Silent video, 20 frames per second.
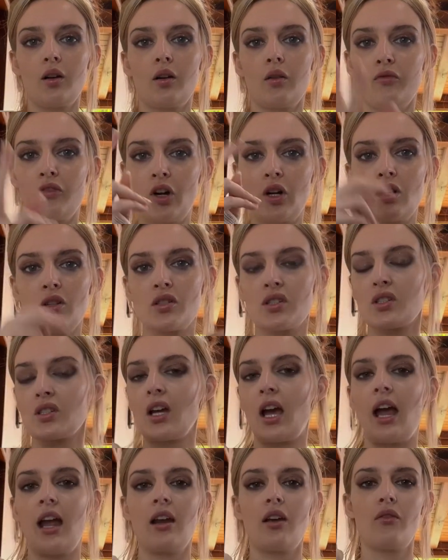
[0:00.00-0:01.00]
first
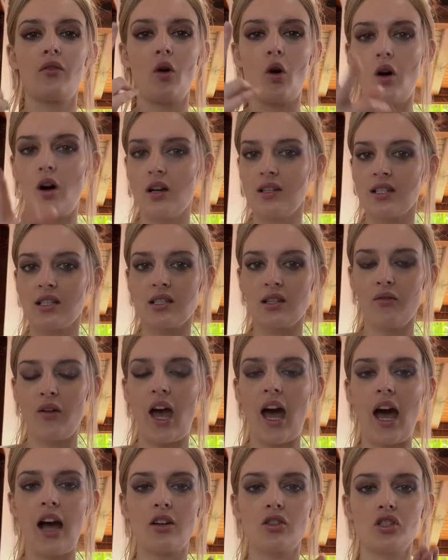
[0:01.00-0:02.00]
kind of causes of
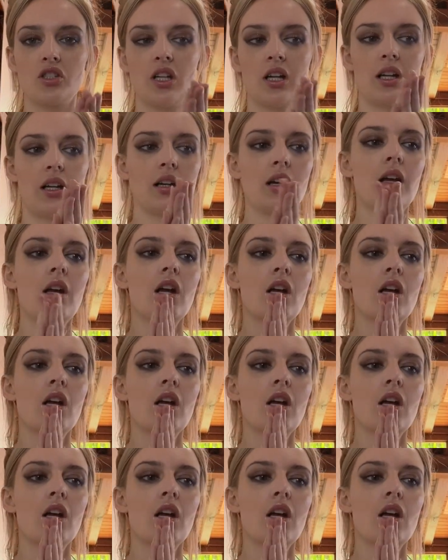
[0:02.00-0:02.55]
action.